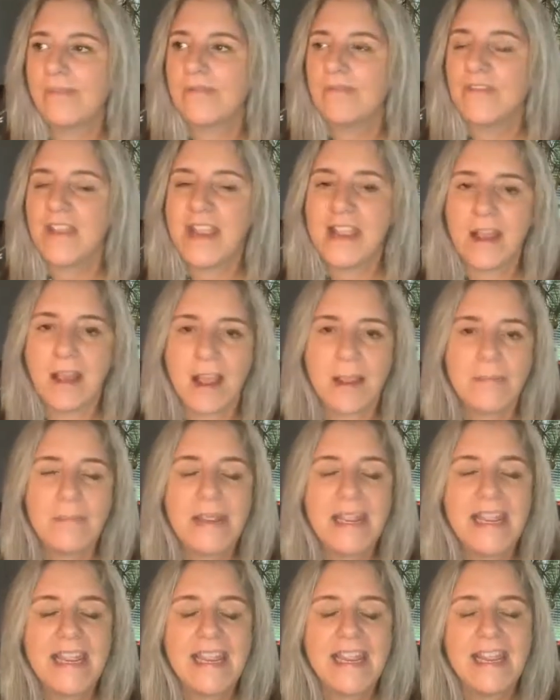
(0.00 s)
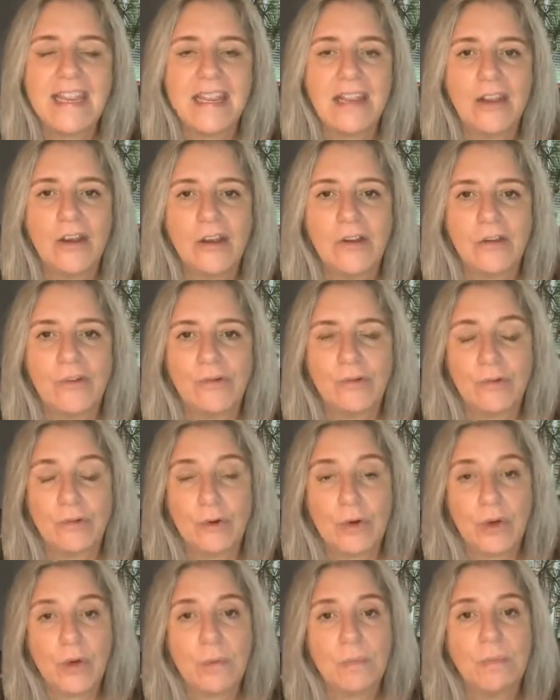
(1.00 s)
VIP
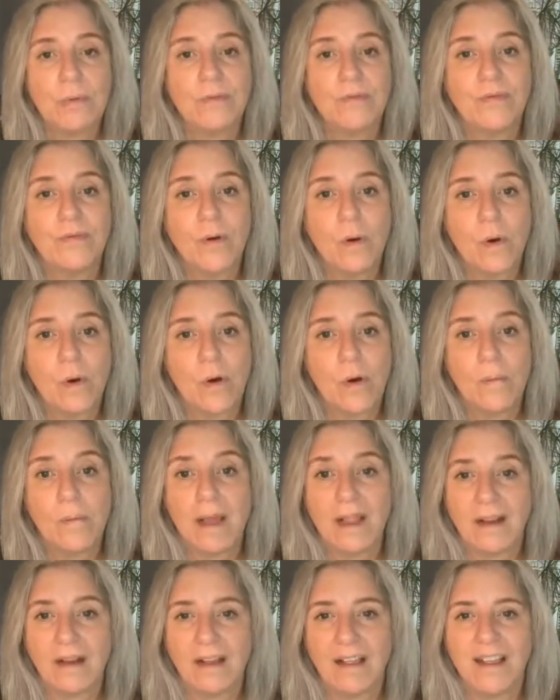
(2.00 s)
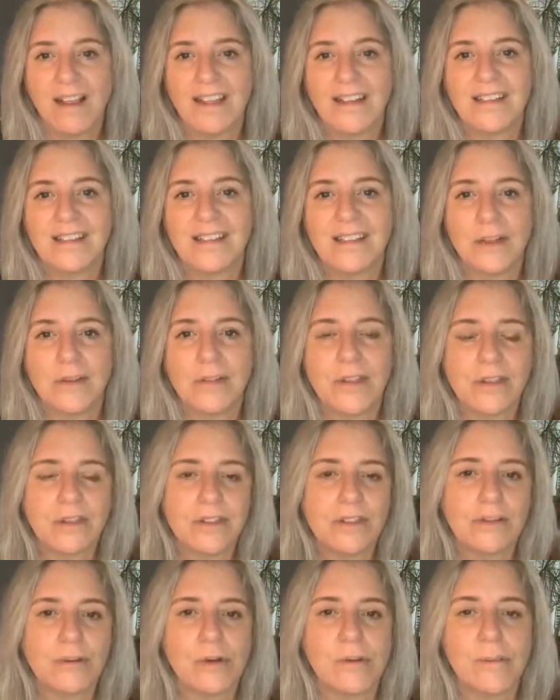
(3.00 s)
group for my clients, so
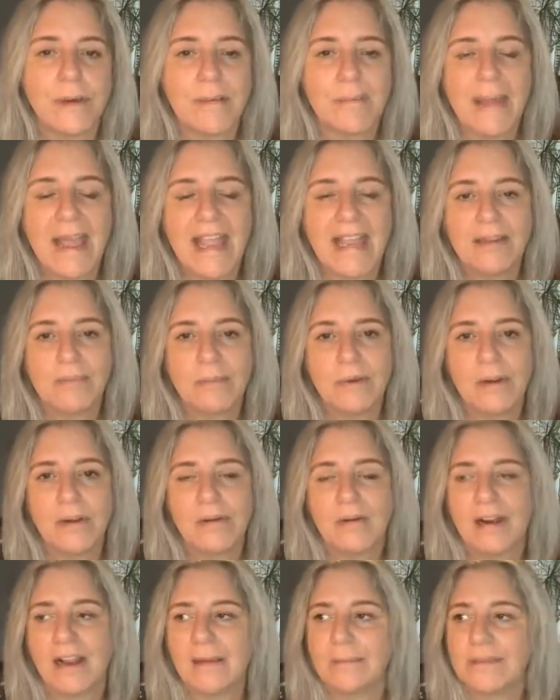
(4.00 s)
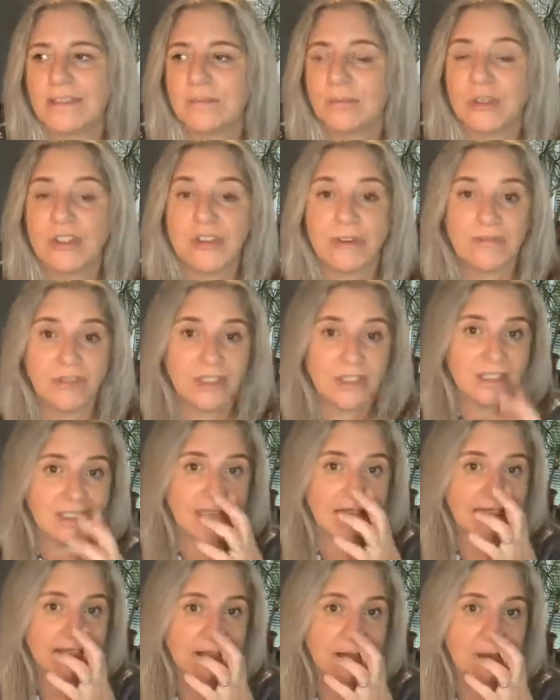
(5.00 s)
those who are on my paid programs, which I've
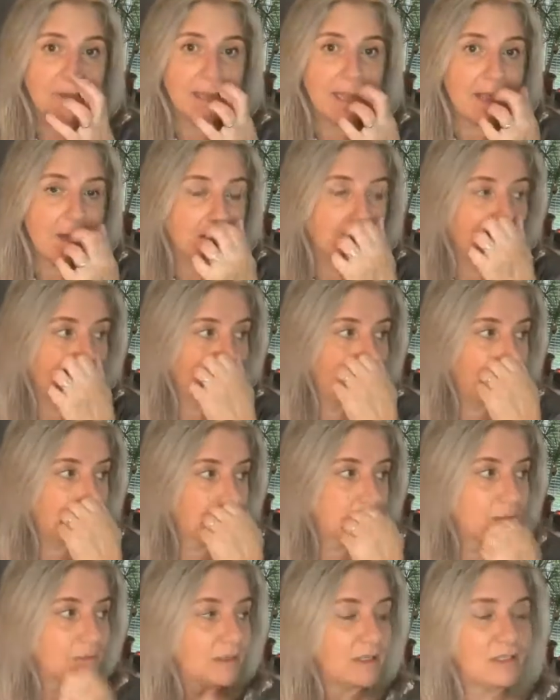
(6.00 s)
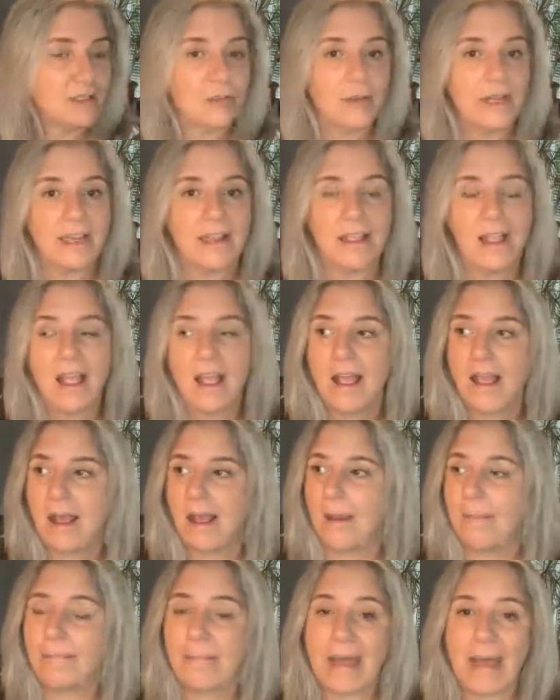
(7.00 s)
just set up now, and we're doing
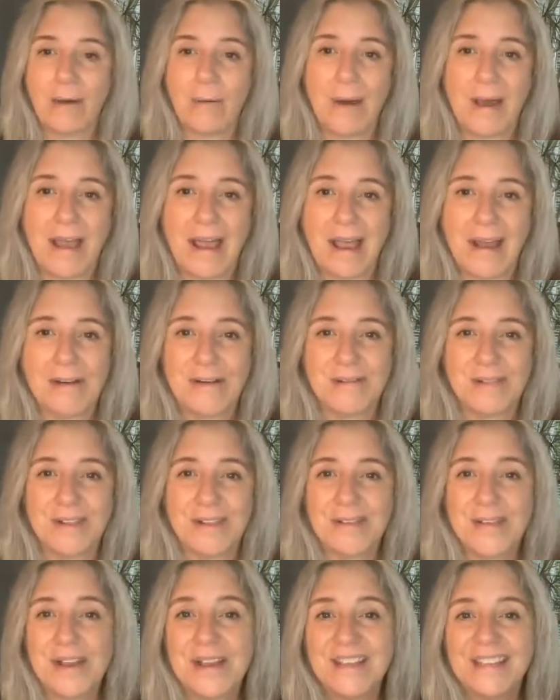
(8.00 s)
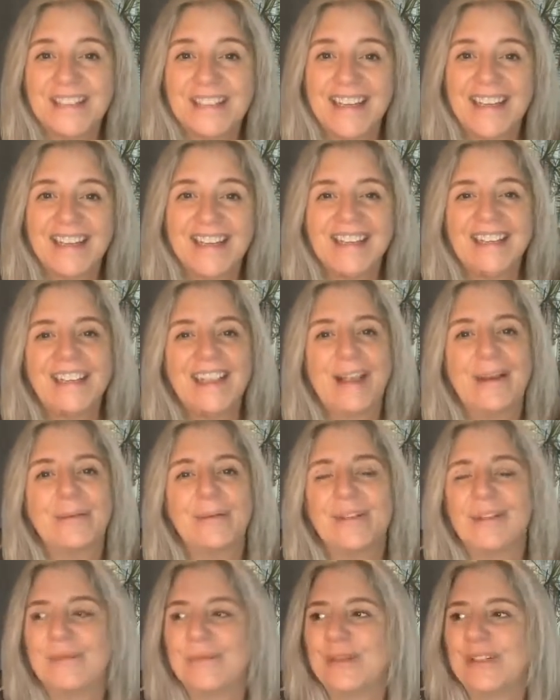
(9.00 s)
Power Hour on a Thursday in there,
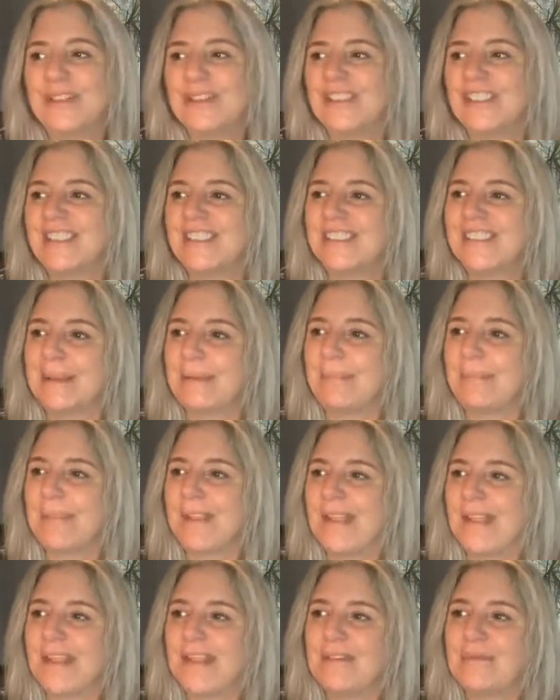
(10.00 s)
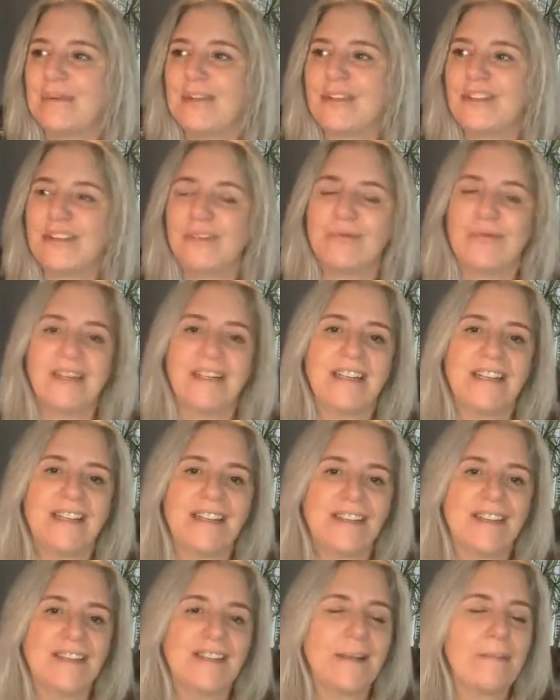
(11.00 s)
which is really
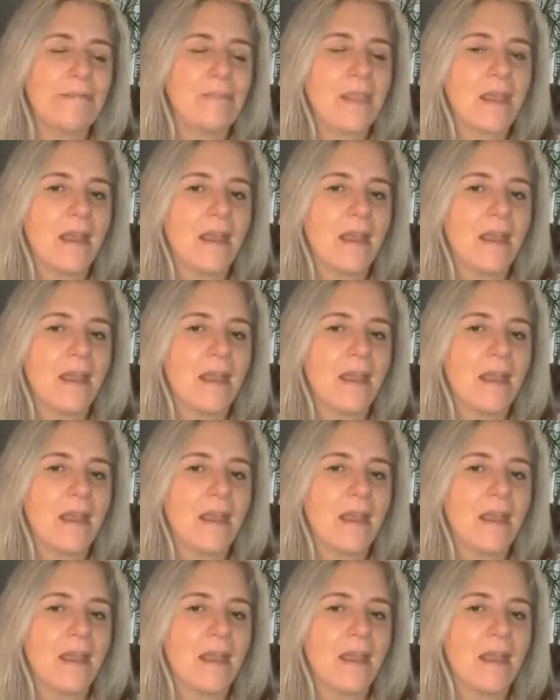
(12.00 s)
good.